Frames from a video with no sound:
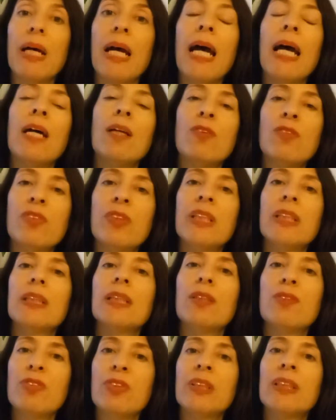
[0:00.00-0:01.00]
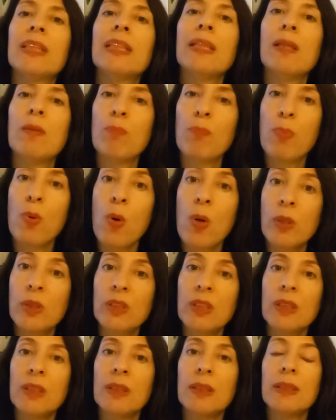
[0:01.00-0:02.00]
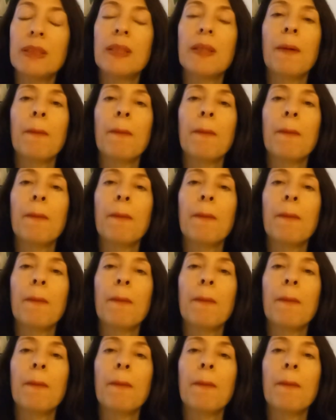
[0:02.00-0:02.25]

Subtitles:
and really important.